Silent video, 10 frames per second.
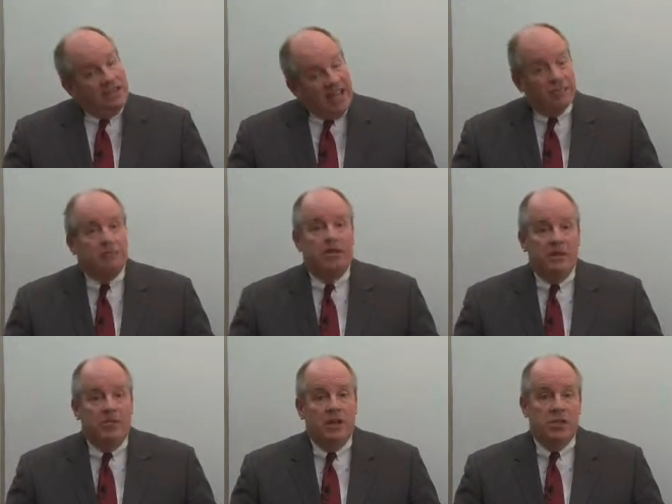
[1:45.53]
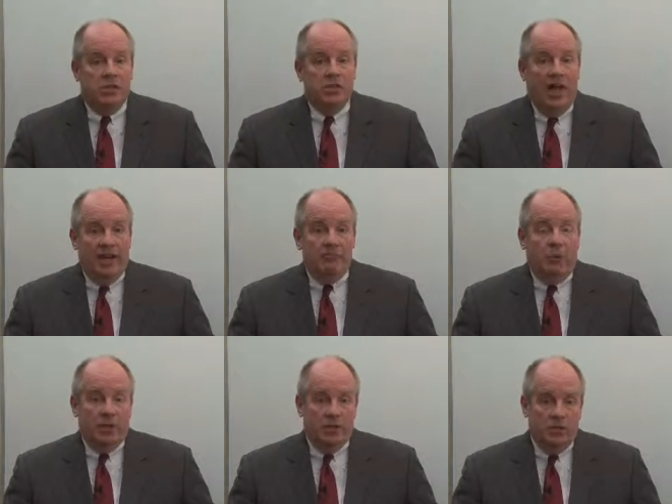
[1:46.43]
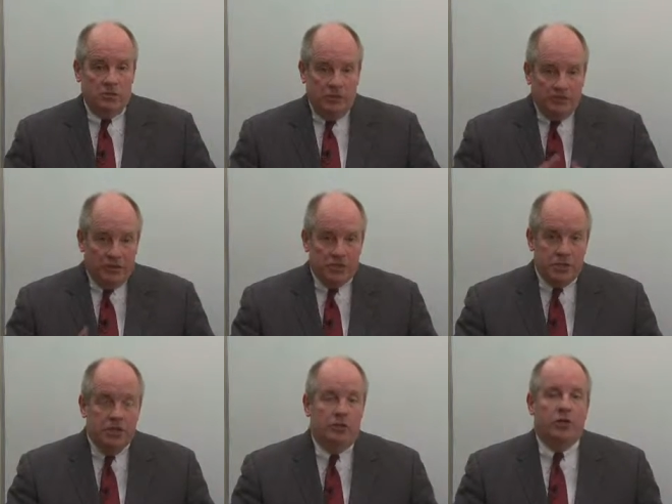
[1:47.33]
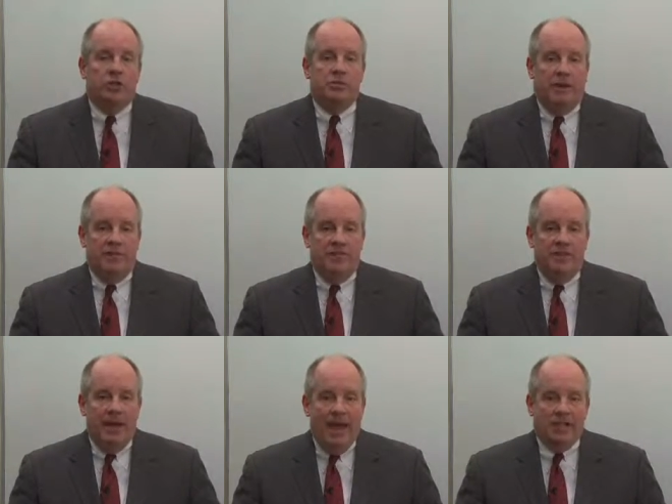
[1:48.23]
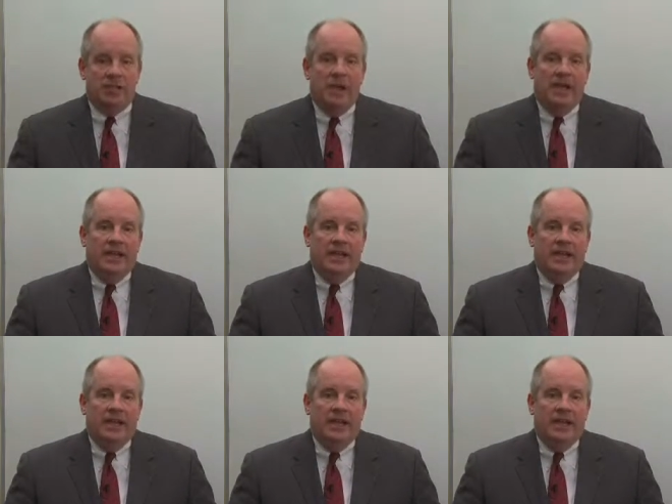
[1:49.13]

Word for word: That's pretty much the design point. So the first thing you'll notice about a VMAX